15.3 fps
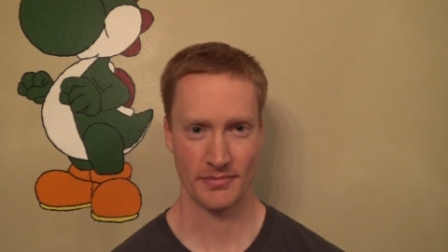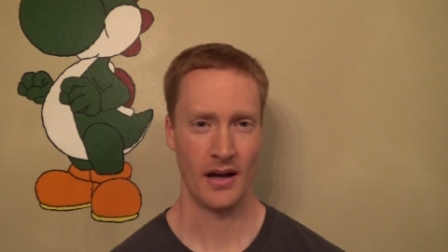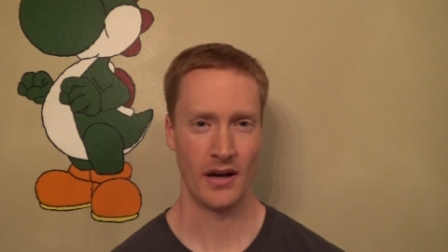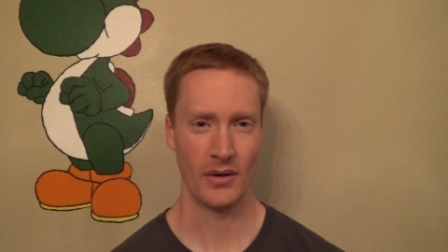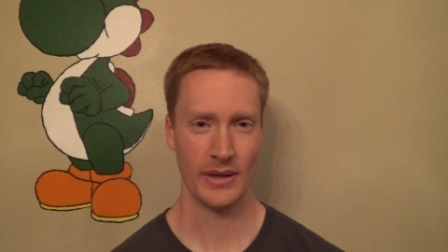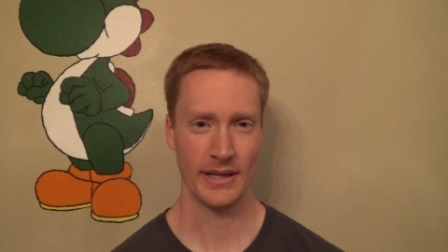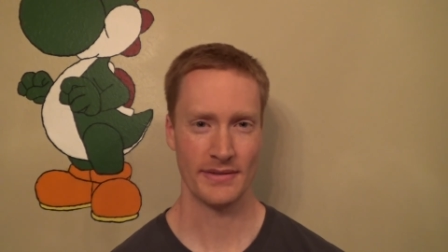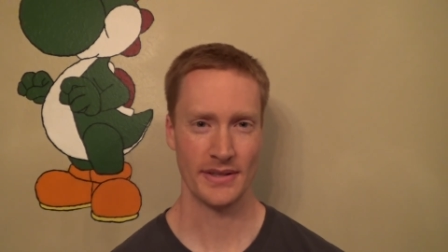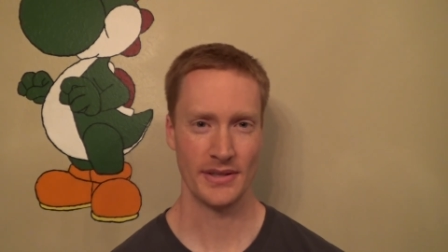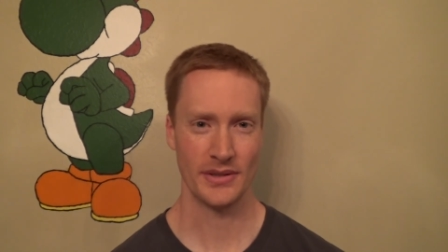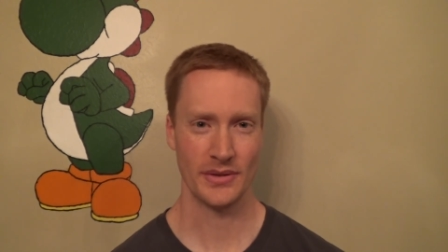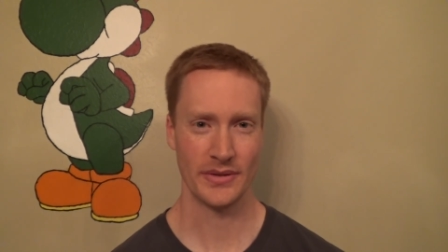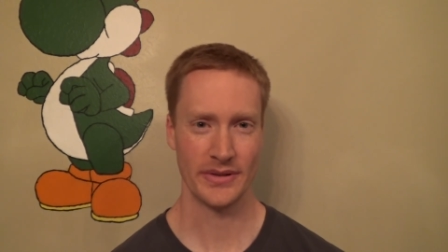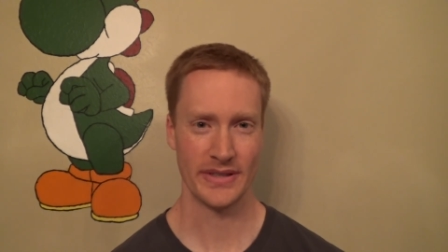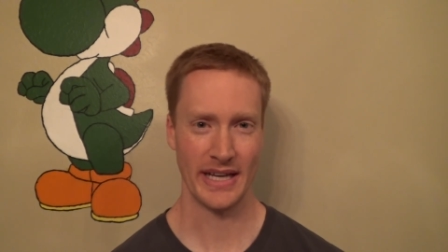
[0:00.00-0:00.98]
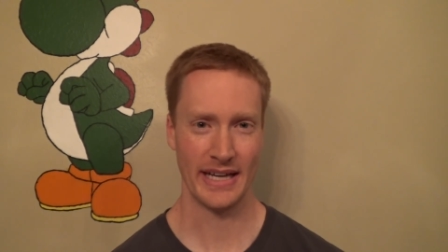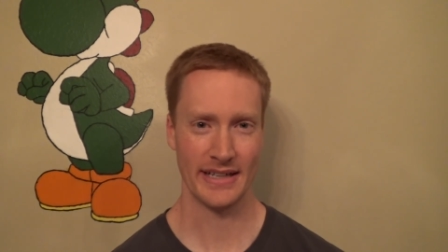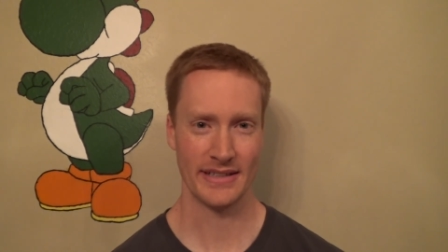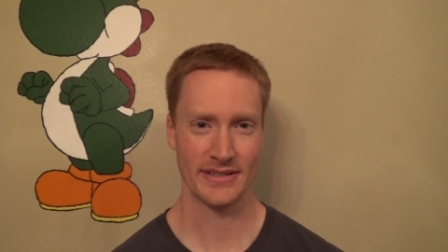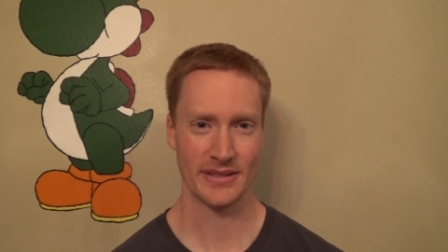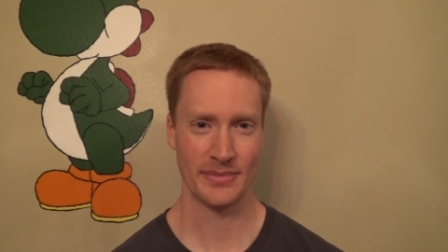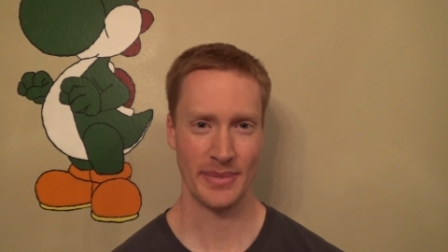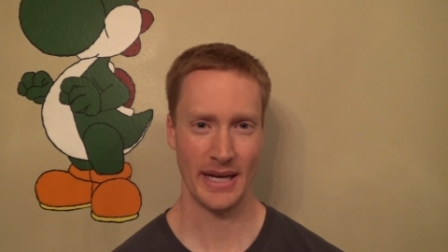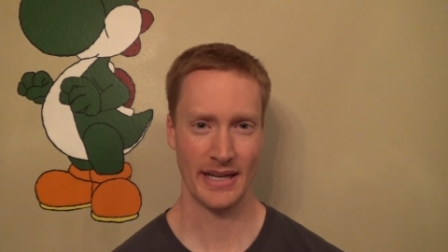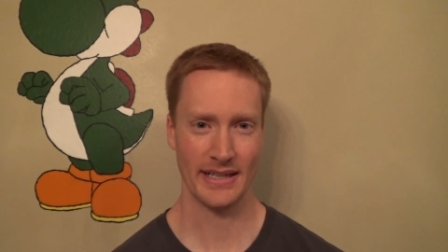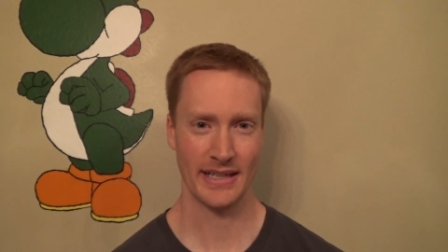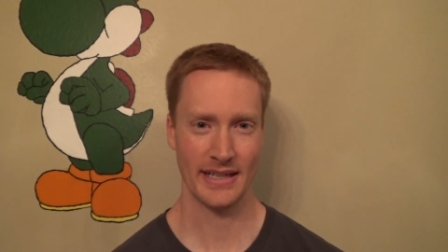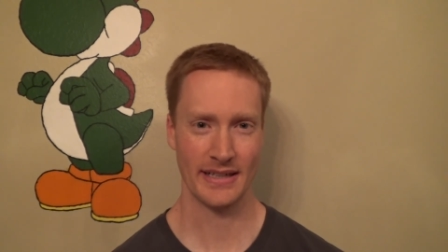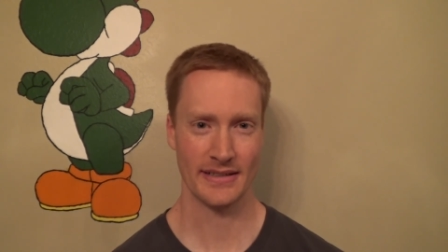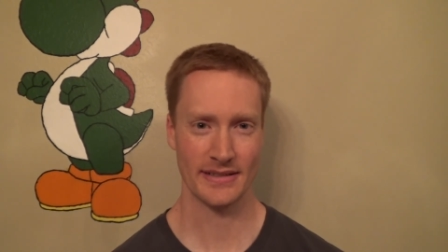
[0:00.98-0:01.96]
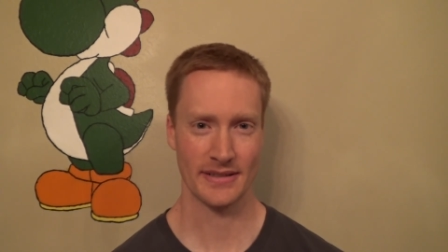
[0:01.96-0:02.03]
All we have to do is add in some bad
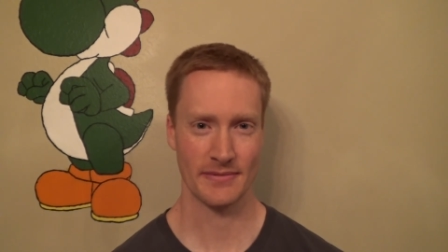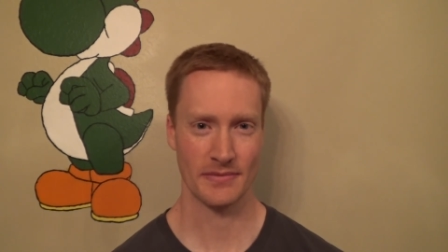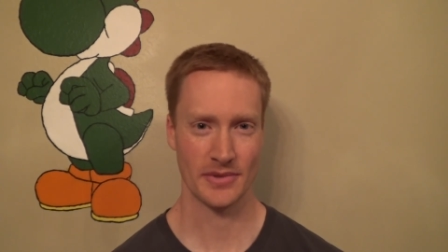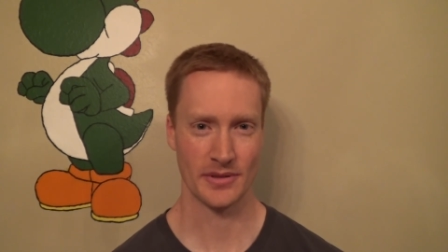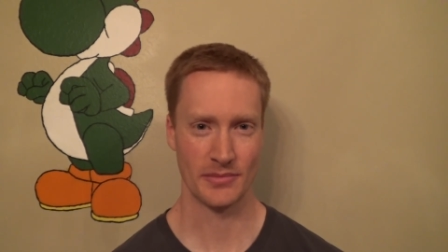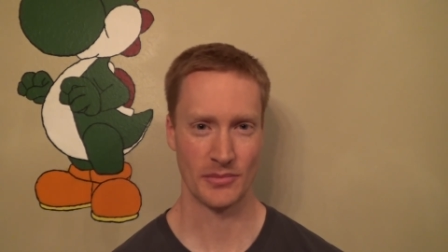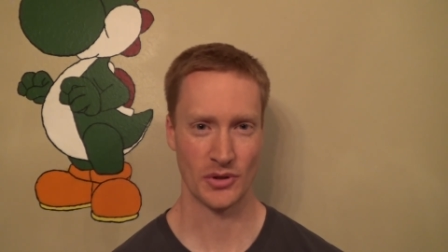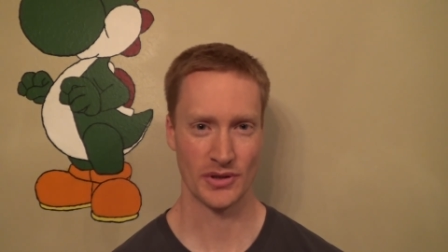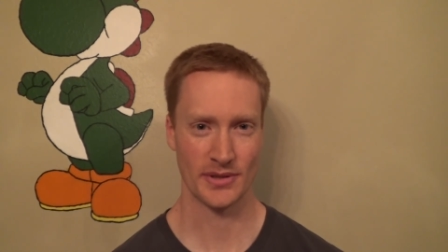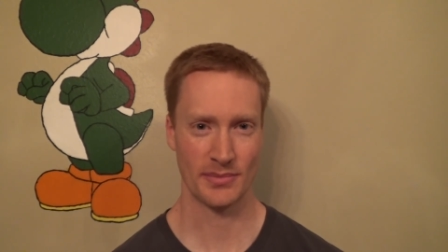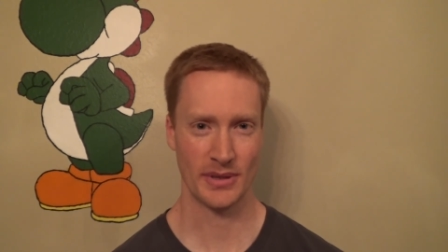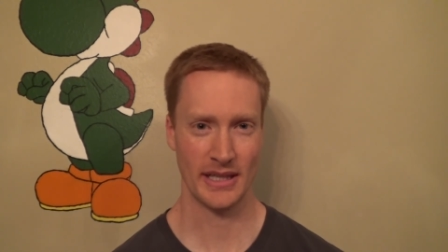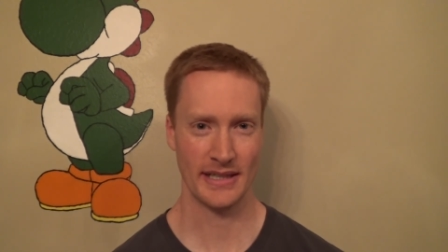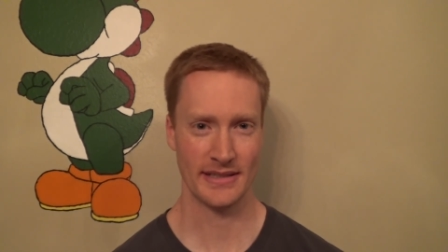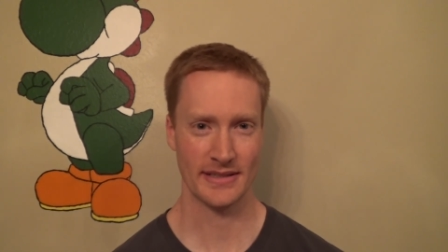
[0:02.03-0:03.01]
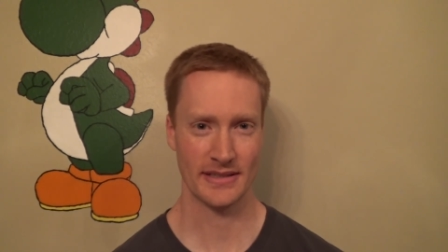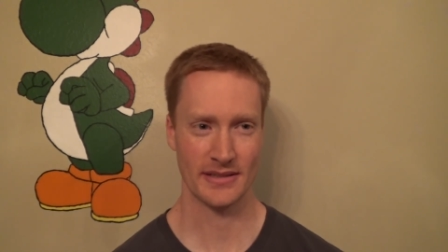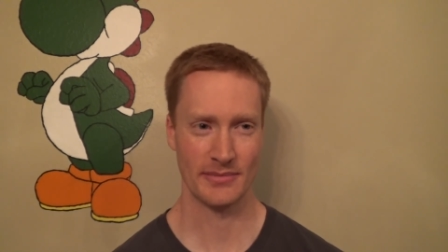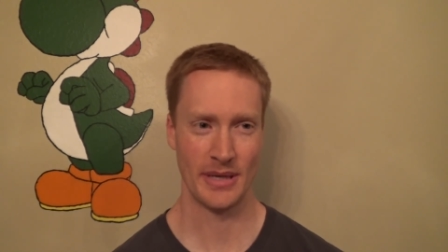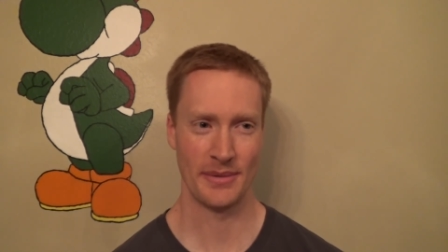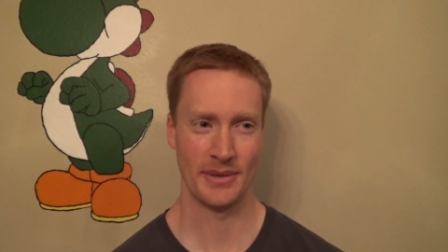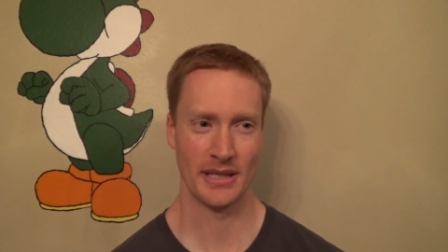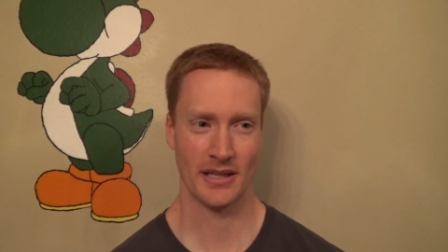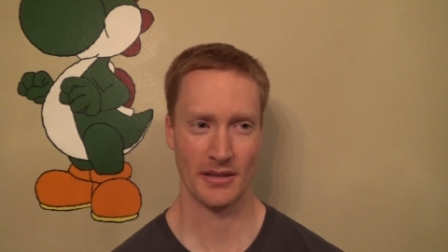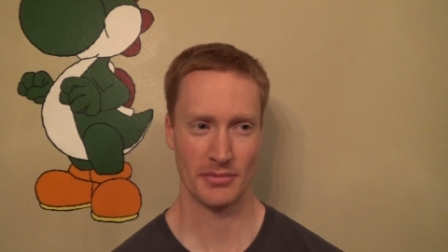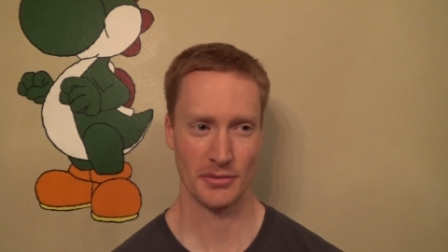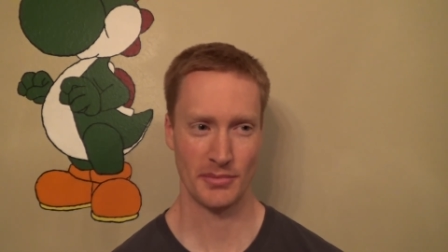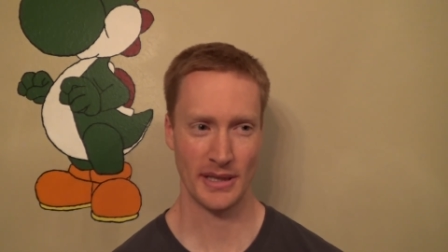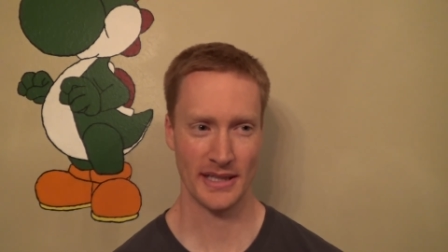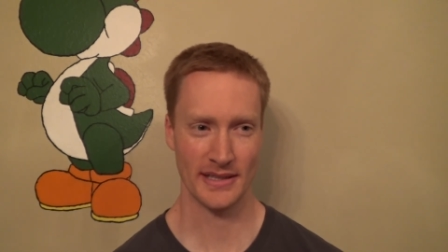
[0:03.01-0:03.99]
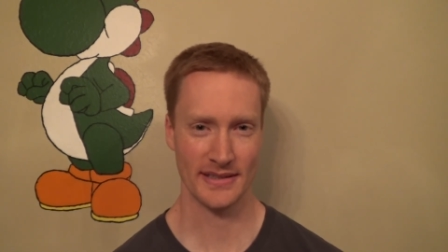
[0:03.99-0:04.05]
guys, some more sprites, maybe a
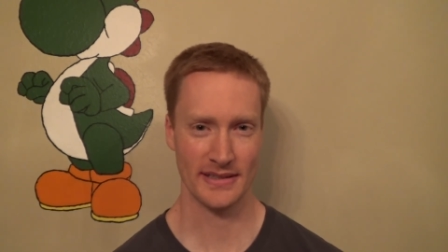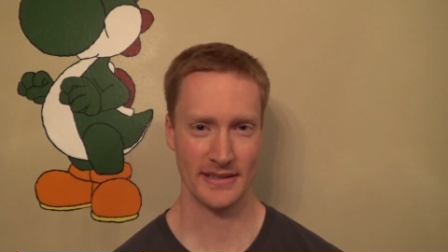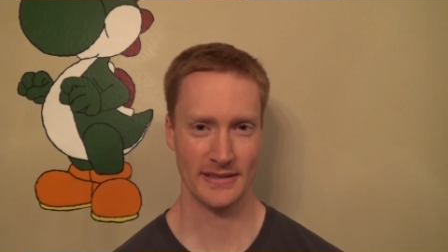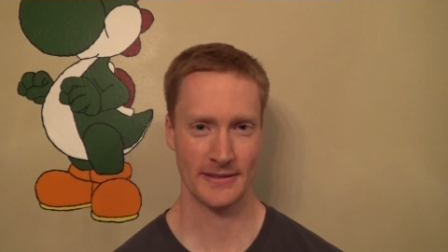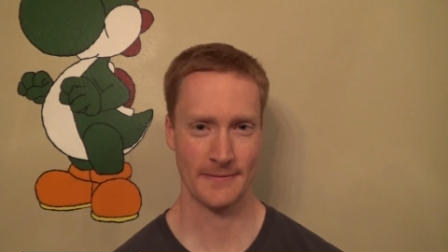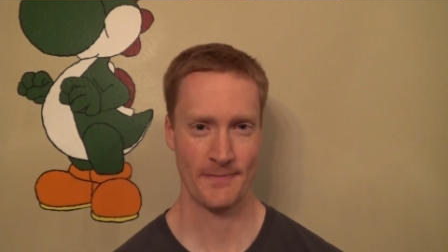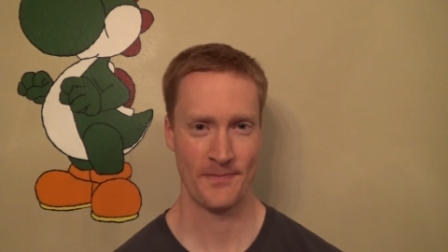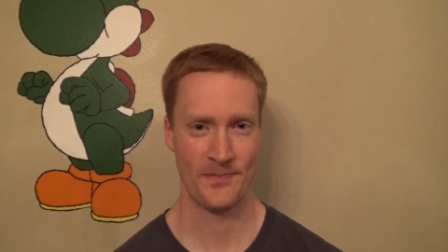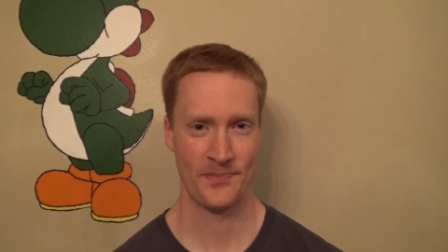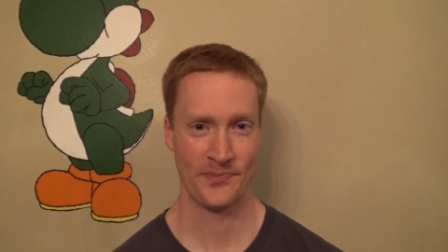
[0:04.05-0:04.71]
couple bosses,